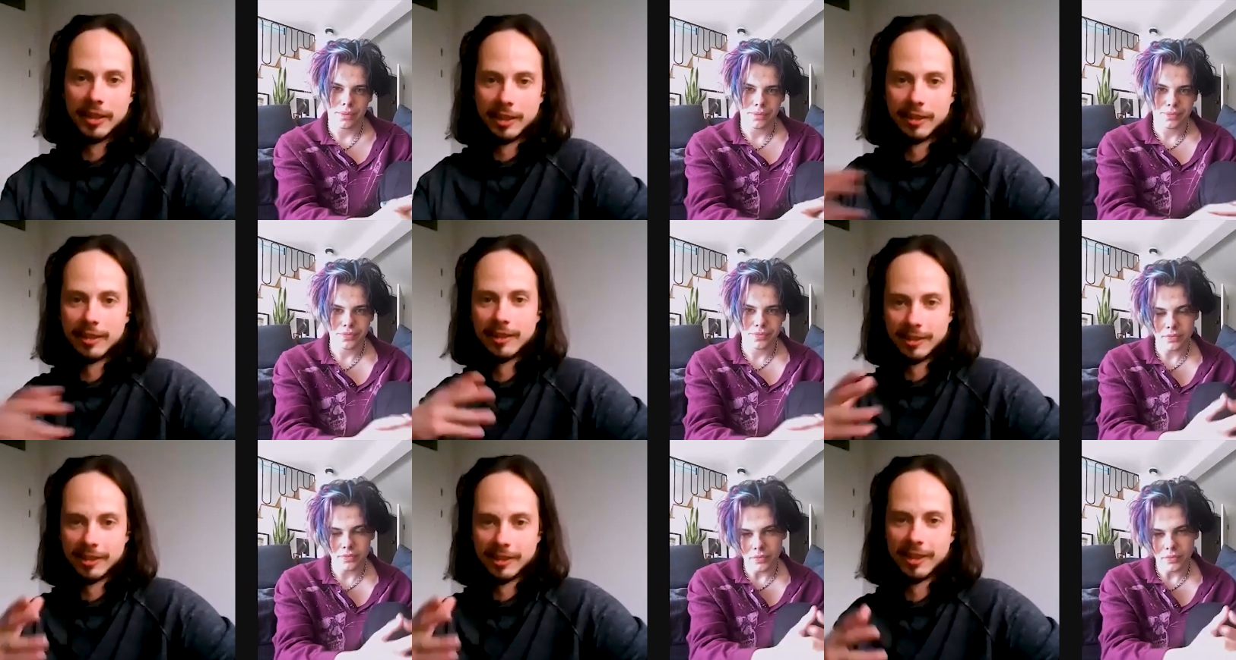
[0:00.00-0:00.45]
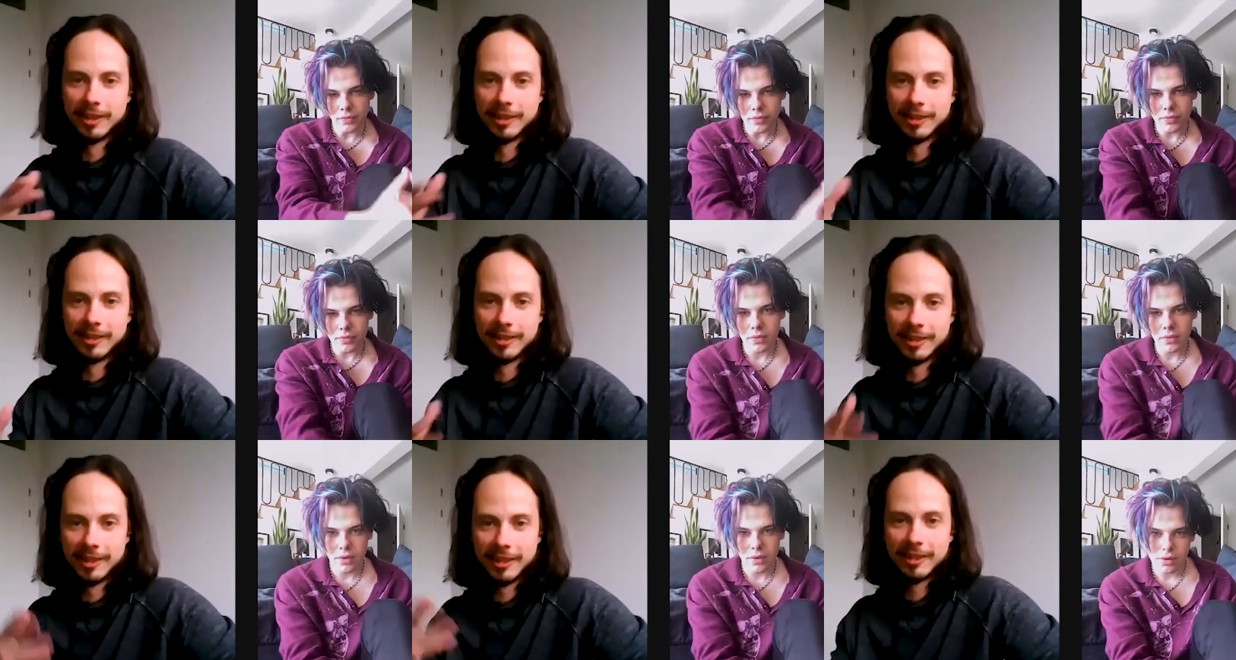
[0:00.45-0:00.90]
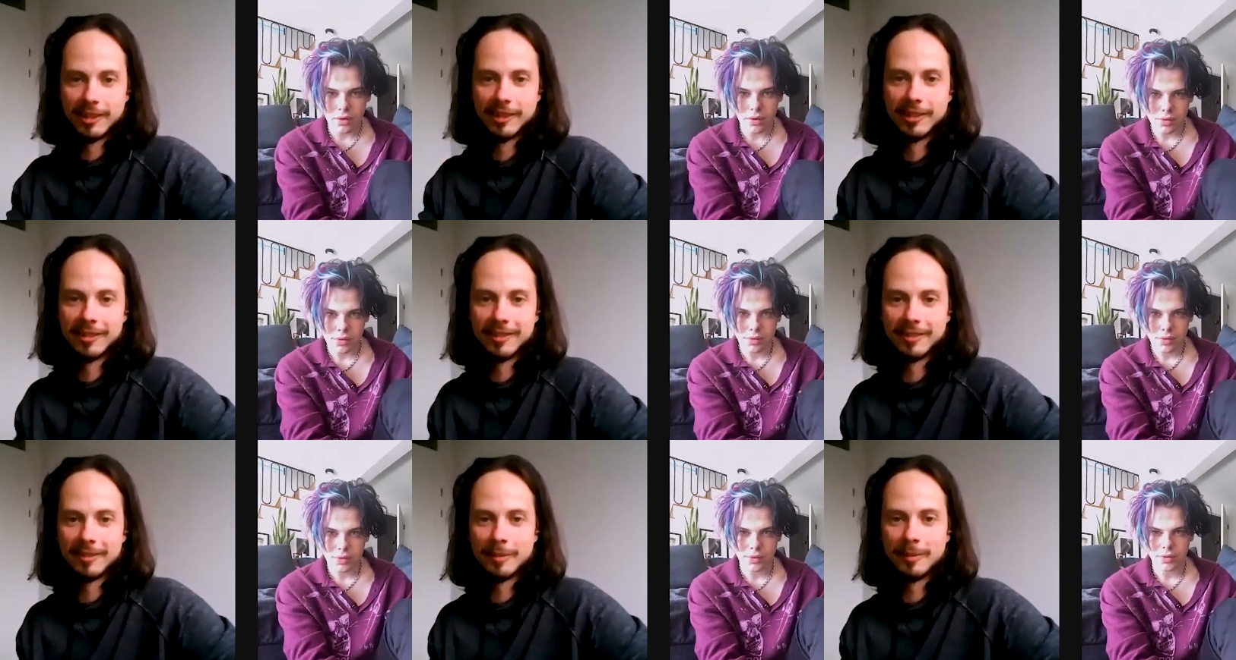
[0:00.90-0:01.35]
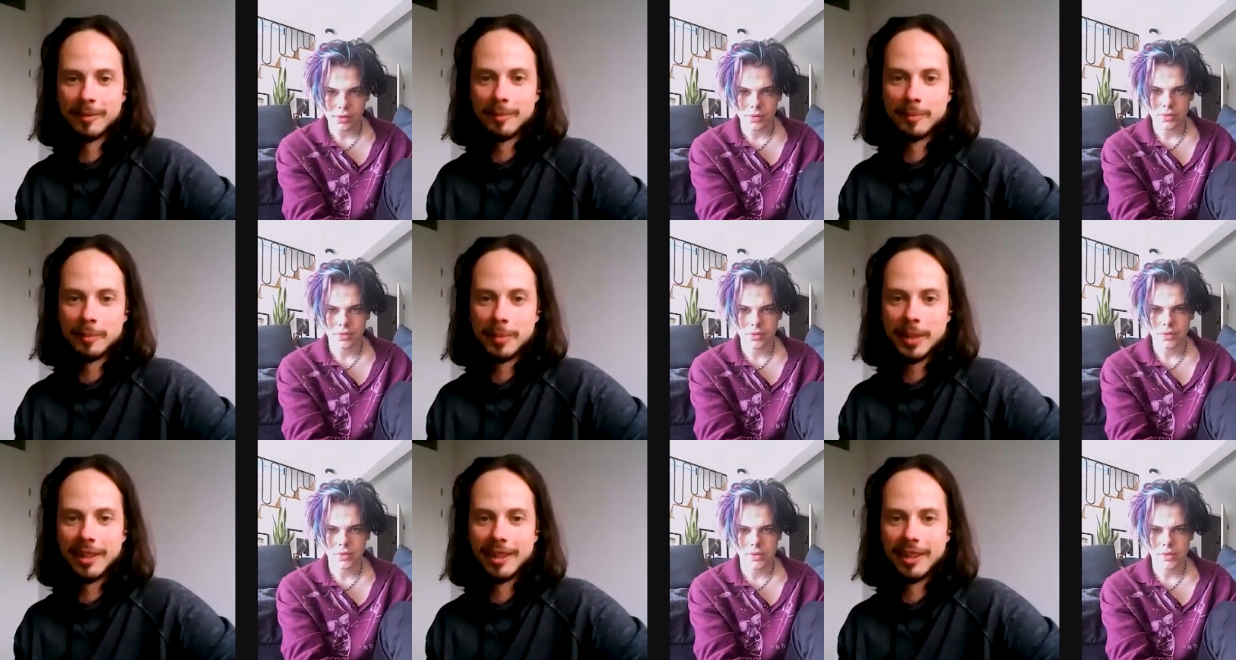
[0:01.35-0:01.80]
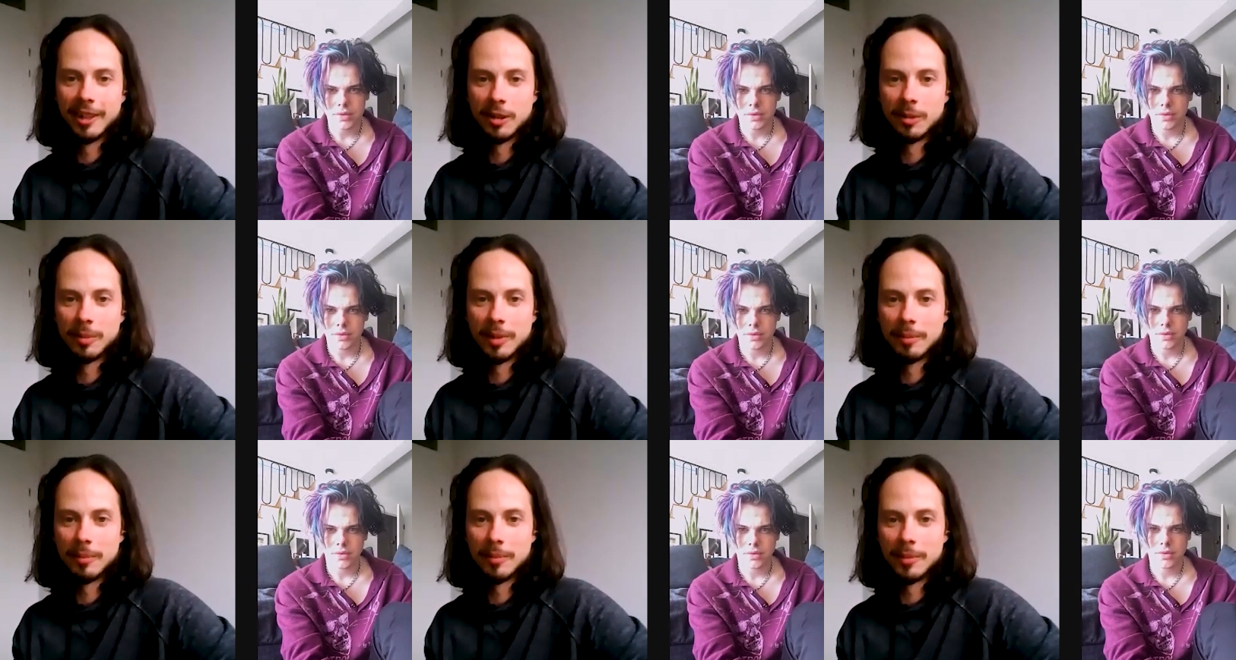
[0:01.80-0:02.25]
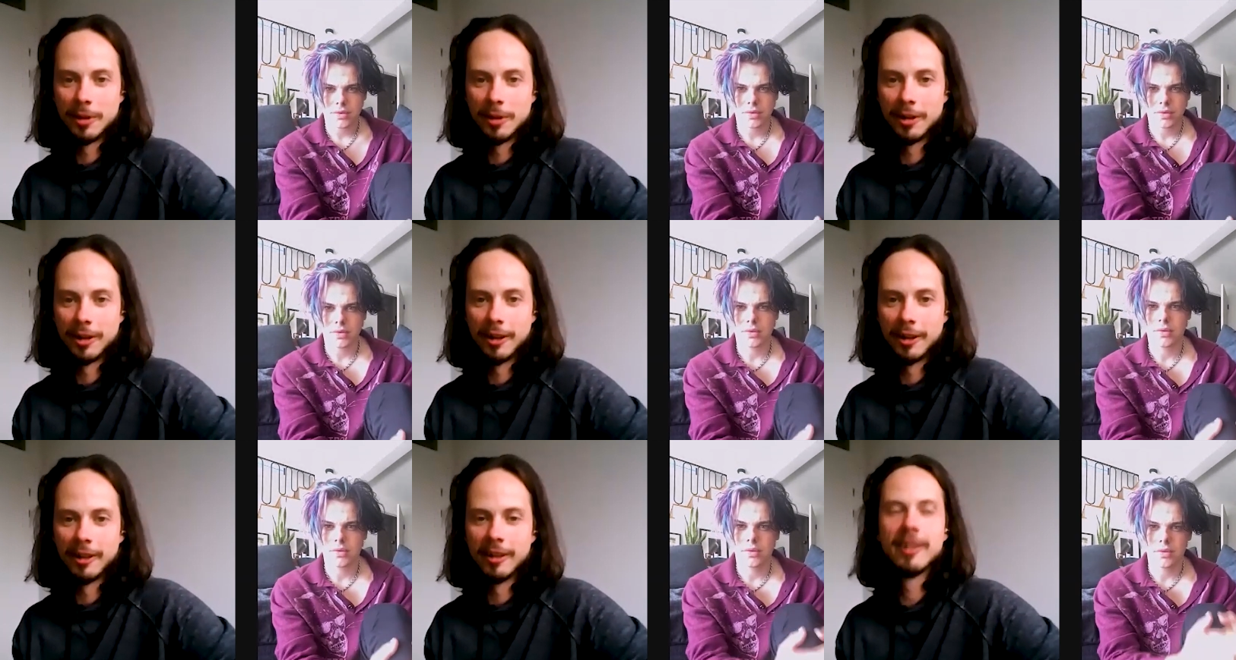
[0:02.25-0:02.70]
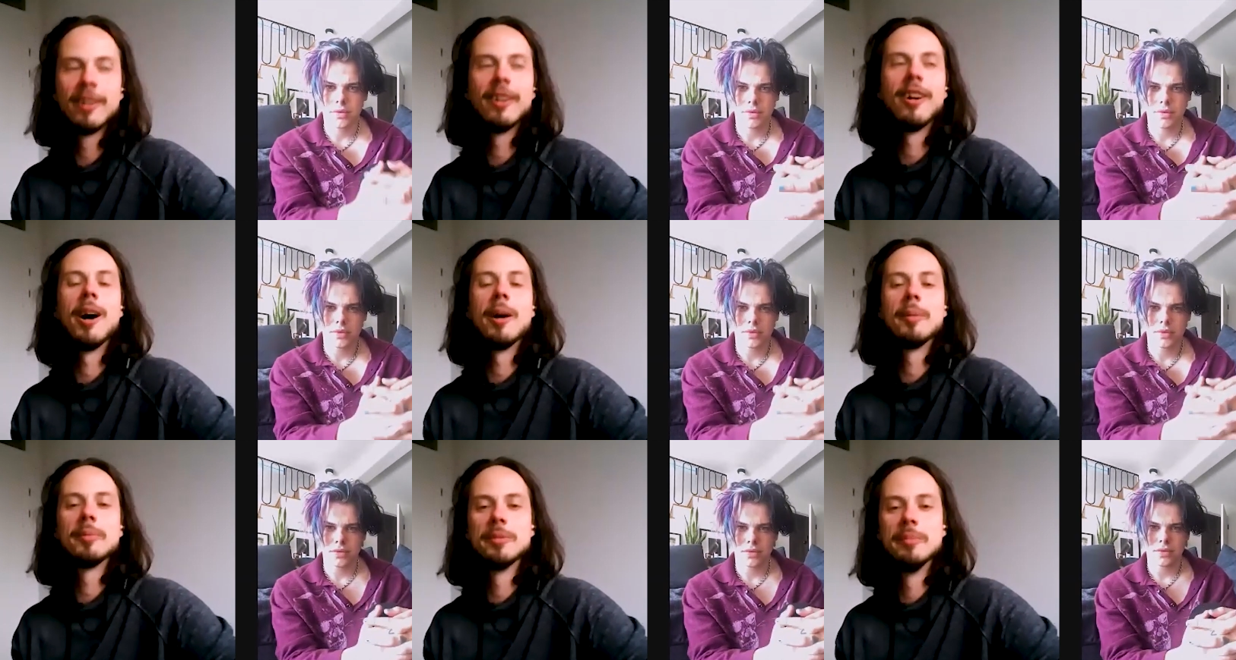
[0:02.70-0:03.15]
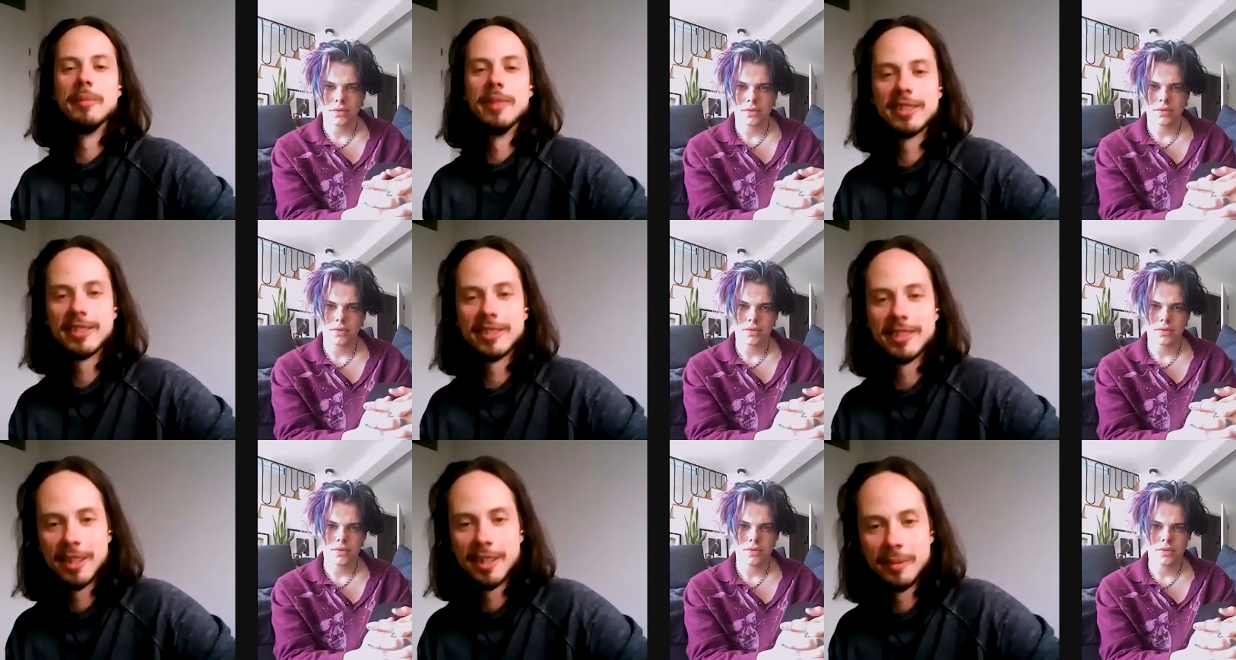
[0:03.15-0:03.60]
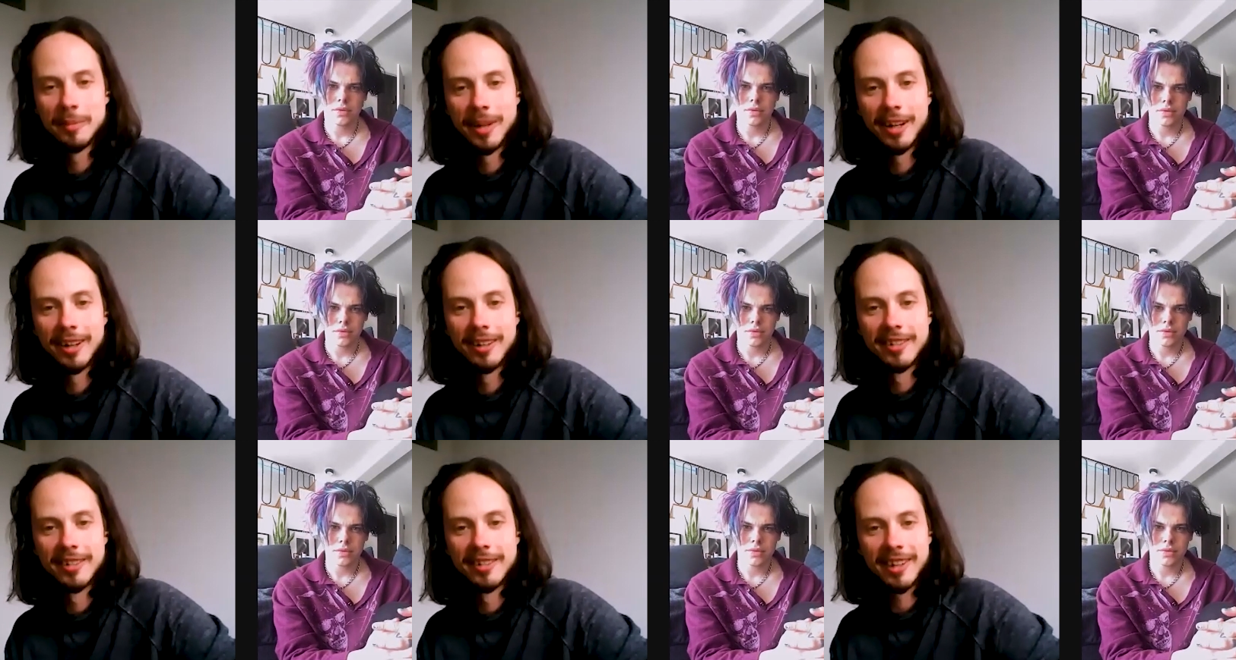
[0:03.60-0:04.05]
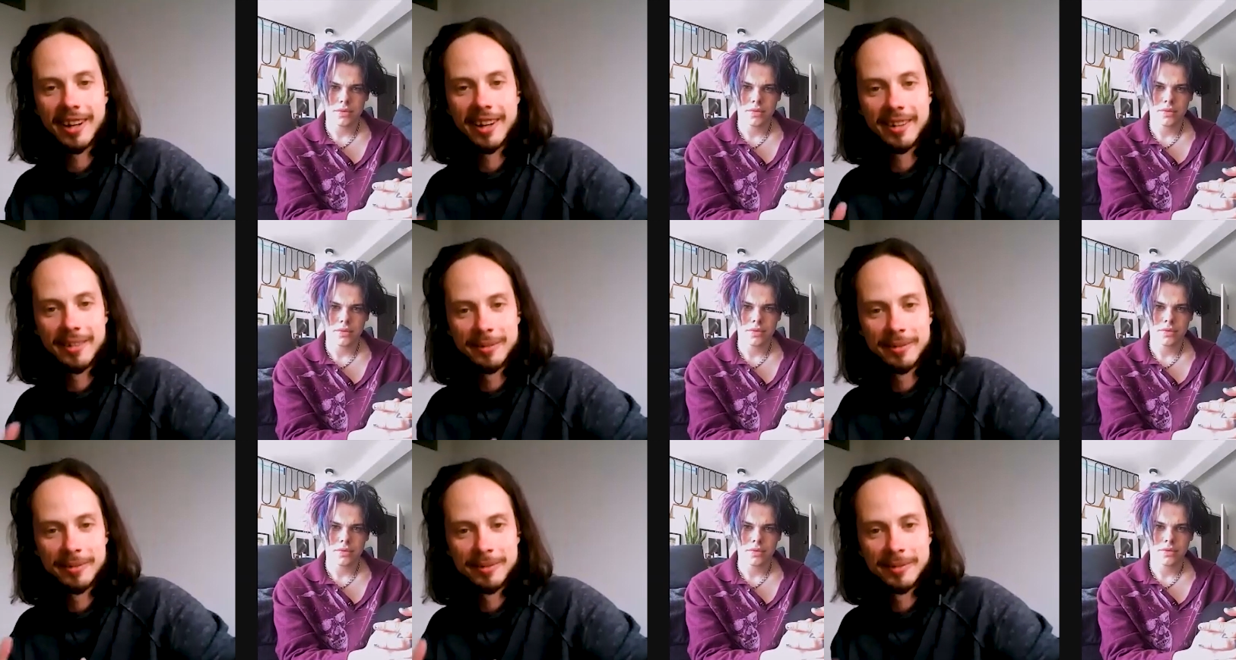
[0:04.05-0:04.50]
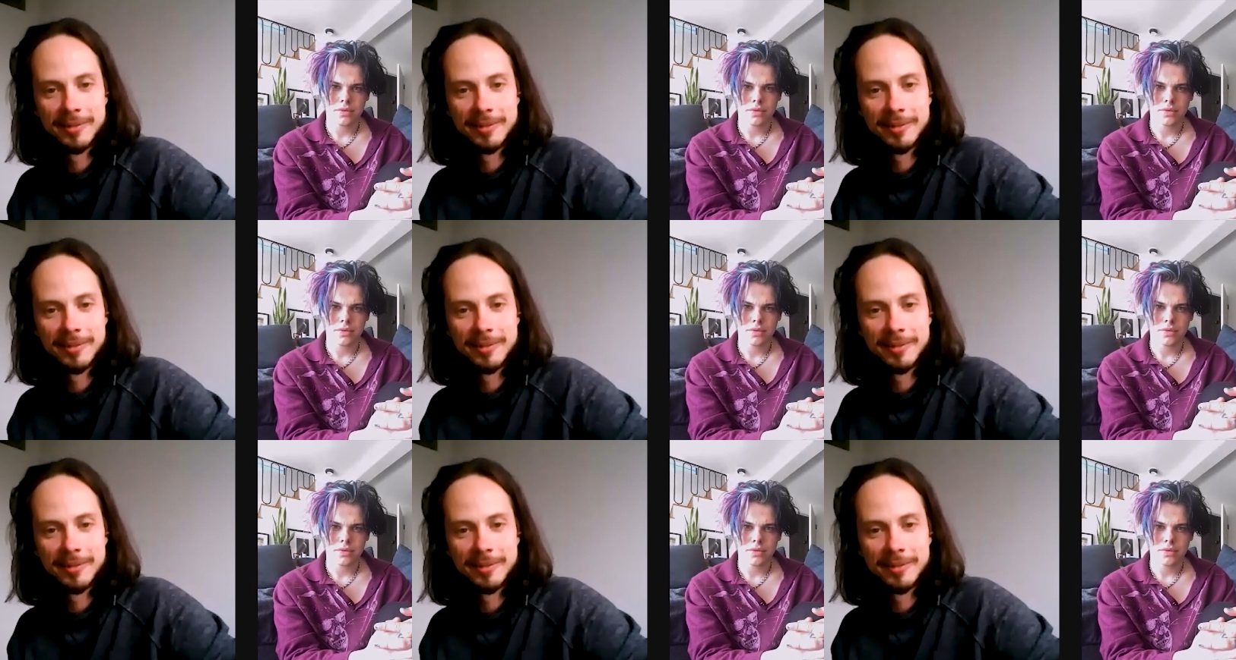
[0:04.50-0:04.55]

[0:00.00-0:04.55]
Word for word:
Speaker 1: you'll you'll you'll be a little bit more optimistic about kind of